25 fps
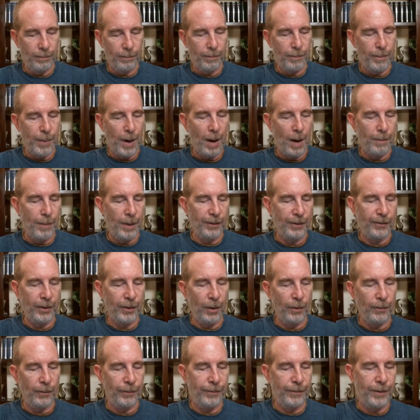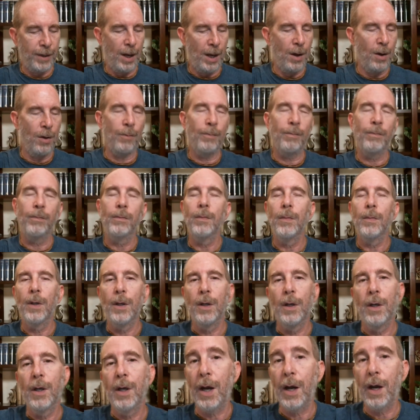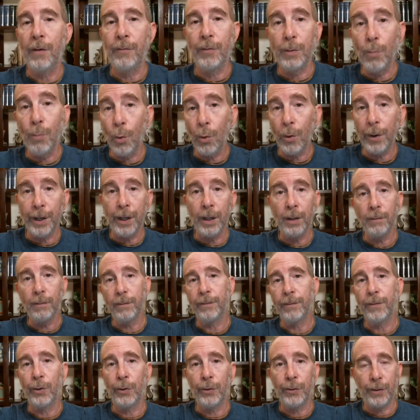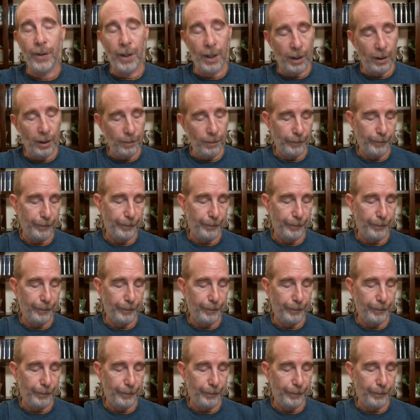pop myself down every morning, first thing,